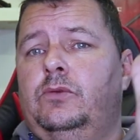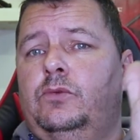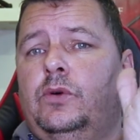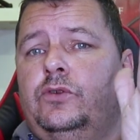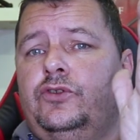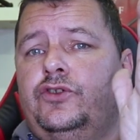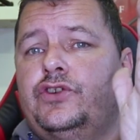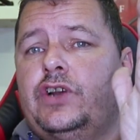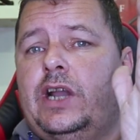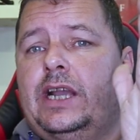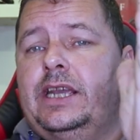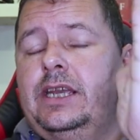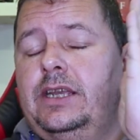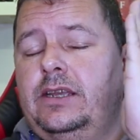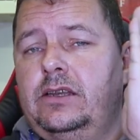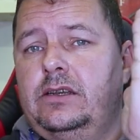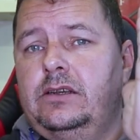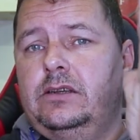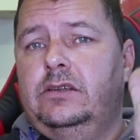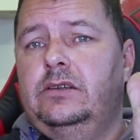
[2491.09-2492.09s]
One track
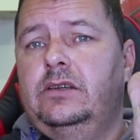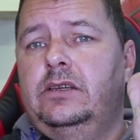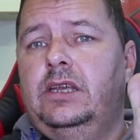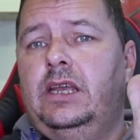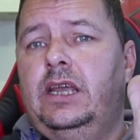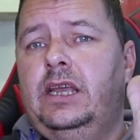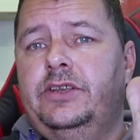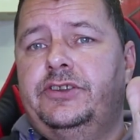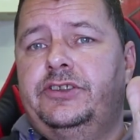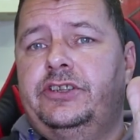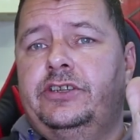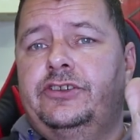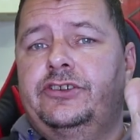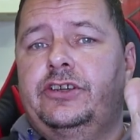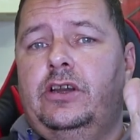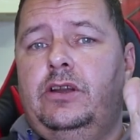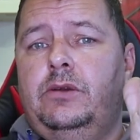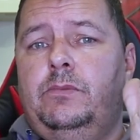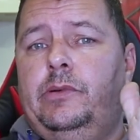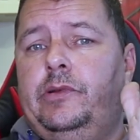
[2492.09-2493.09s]
is the
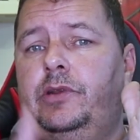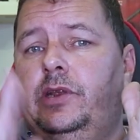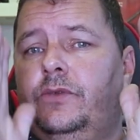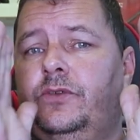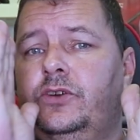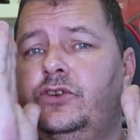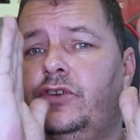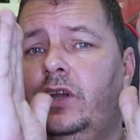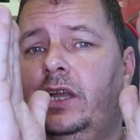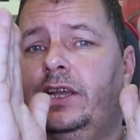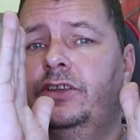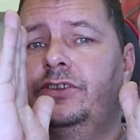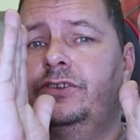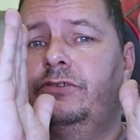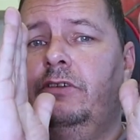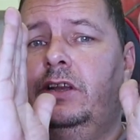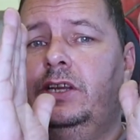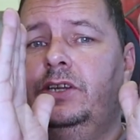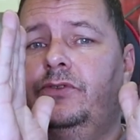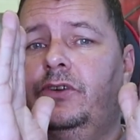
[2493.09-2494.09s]
scope, the other track is
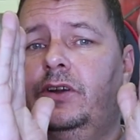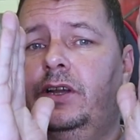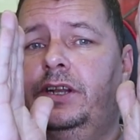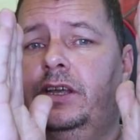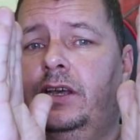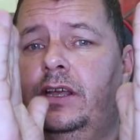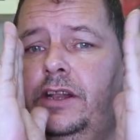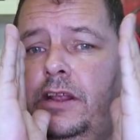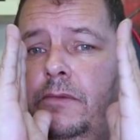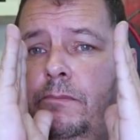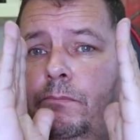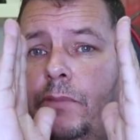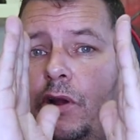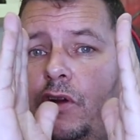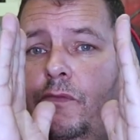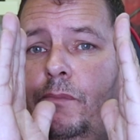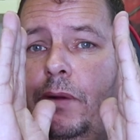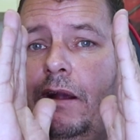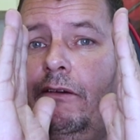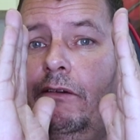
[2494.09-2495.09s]
the rangefinder. They're
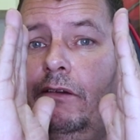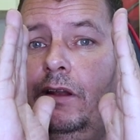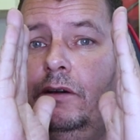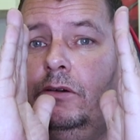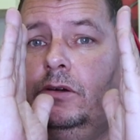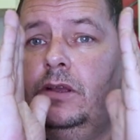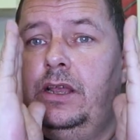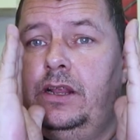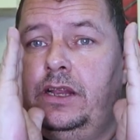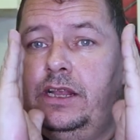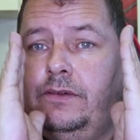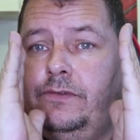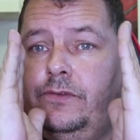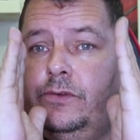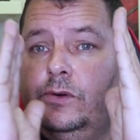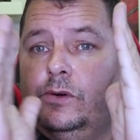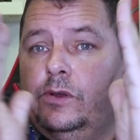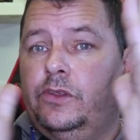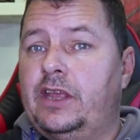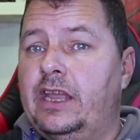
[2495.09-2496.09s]
both parallel,
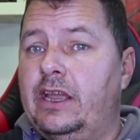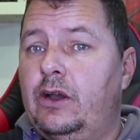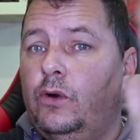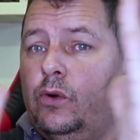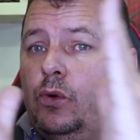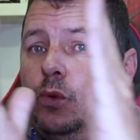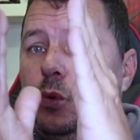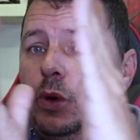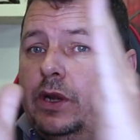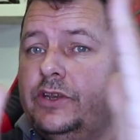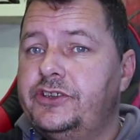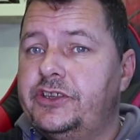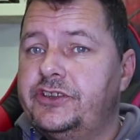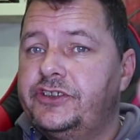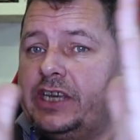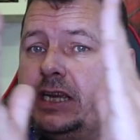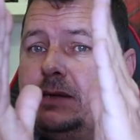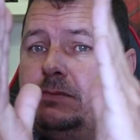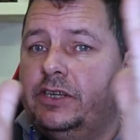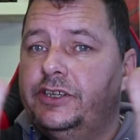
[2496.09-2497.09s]
therefore they're always the
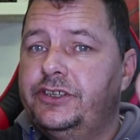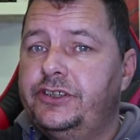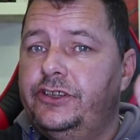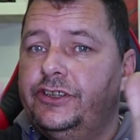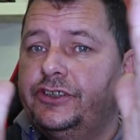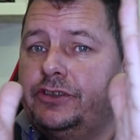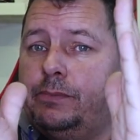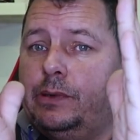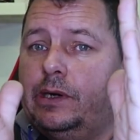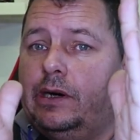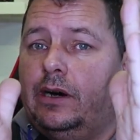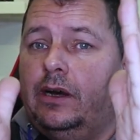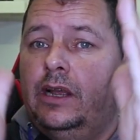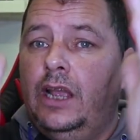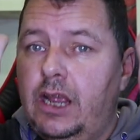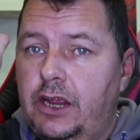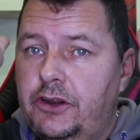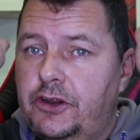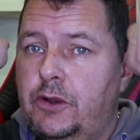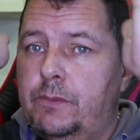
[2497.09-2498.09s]
same distance apart,
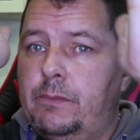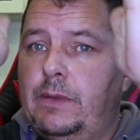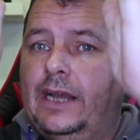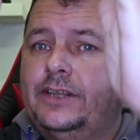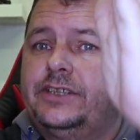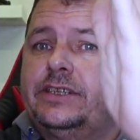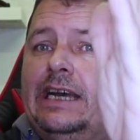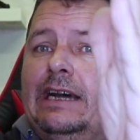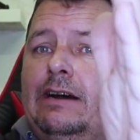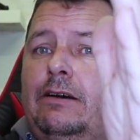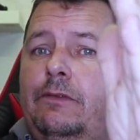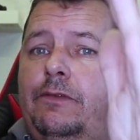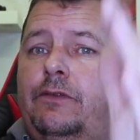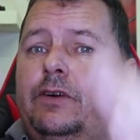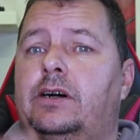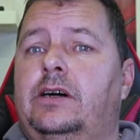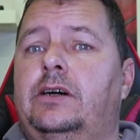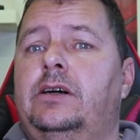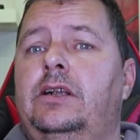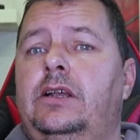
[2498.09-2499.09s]
no matter how
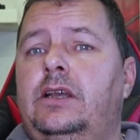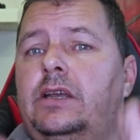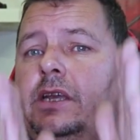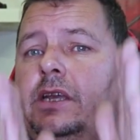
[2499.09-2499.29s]
far.